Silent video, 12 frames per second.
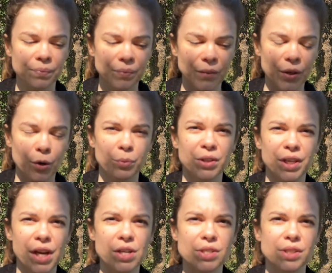the
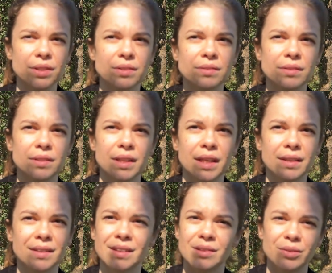communication.
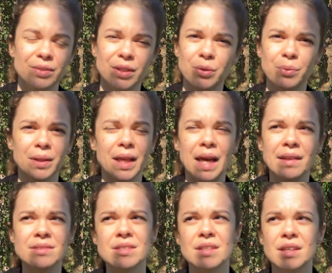And the video will
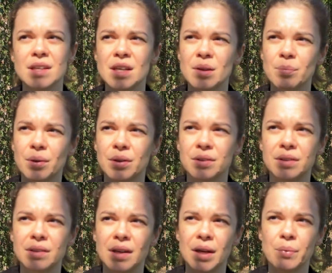end, but
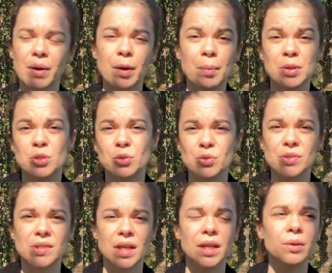I recommend you to
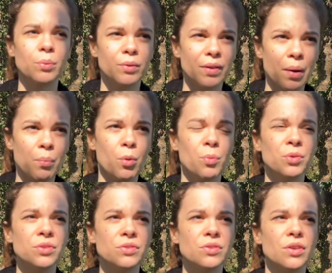stay with that
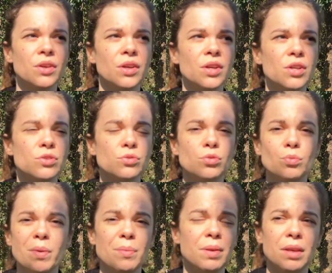moment, to
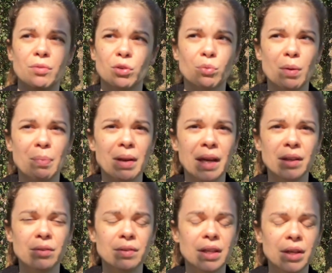maybe even replay
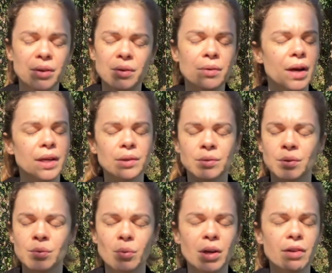the video. I don't know,
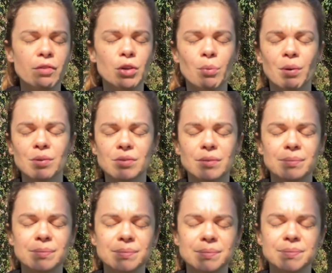whatever you want.
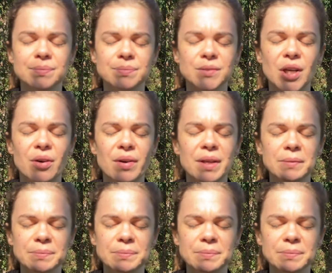All right?